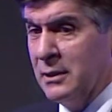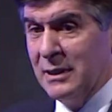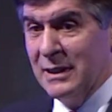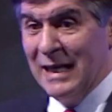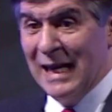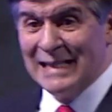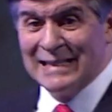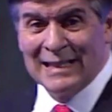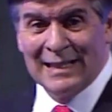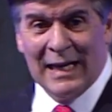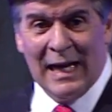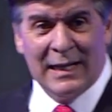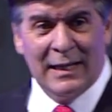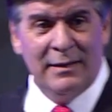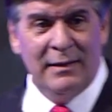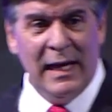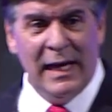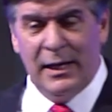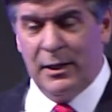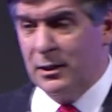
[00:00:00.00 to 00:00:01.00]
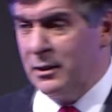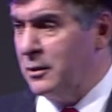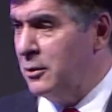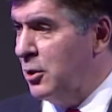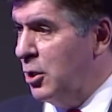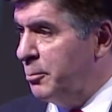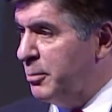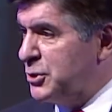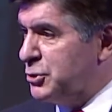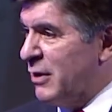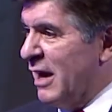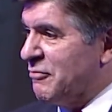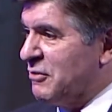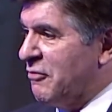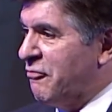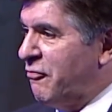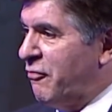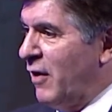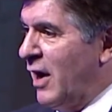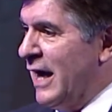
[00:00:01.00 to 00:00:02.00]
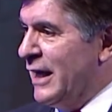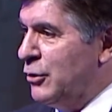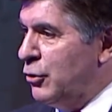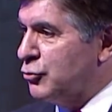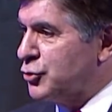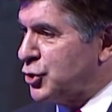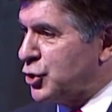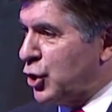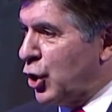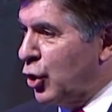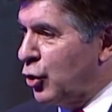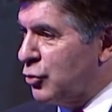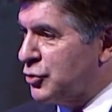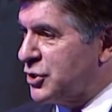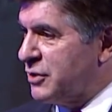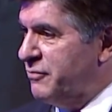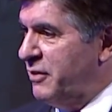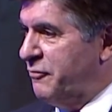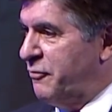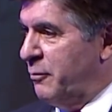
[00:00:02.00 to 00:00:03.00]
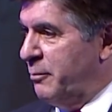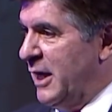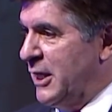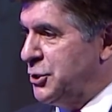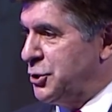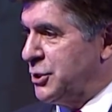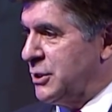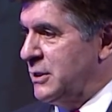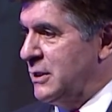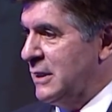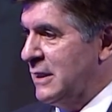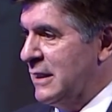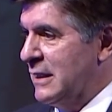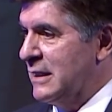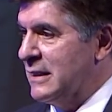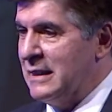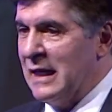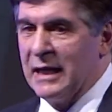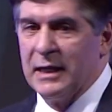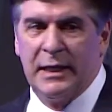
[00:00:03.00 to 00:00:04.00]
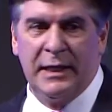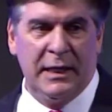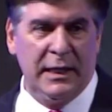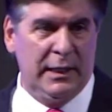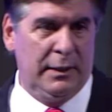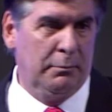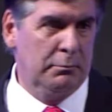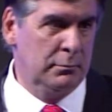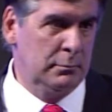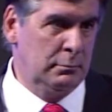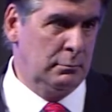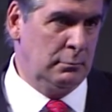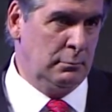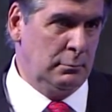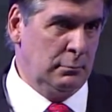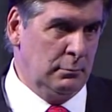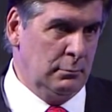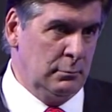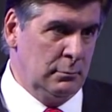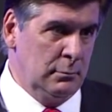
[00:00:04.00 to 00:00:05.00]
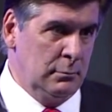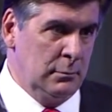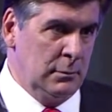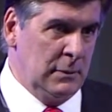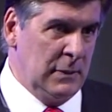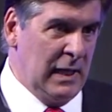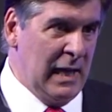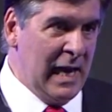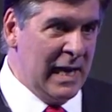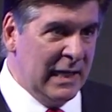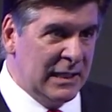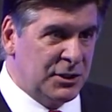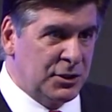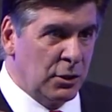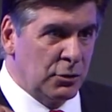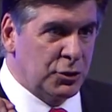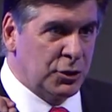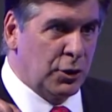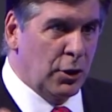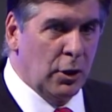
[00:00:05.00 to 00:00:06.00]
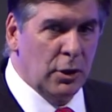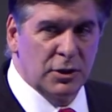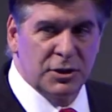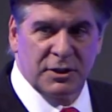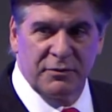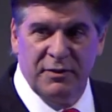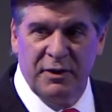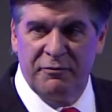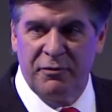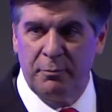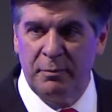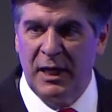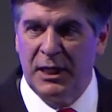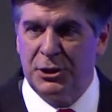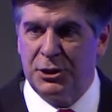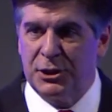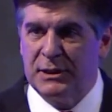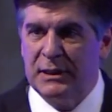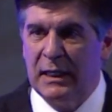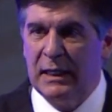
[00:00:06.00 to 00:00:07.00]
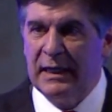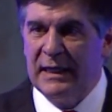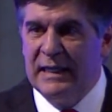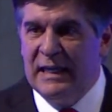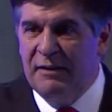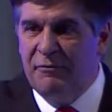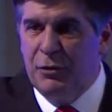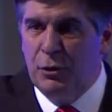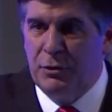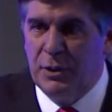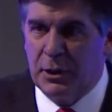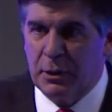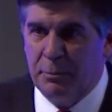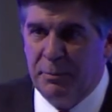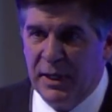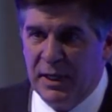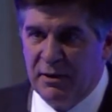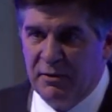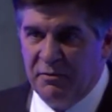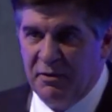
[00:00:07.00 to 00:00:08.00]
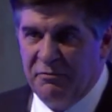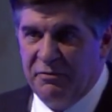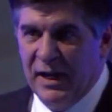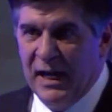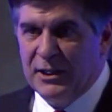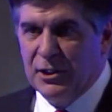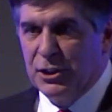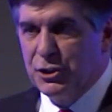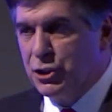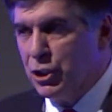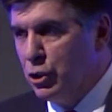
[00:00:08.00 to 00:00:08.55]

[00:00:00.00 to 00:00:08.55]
it's a lot of data, but you have to find those kernels of information that are key. And it's those kernels of information give you the competitive advantage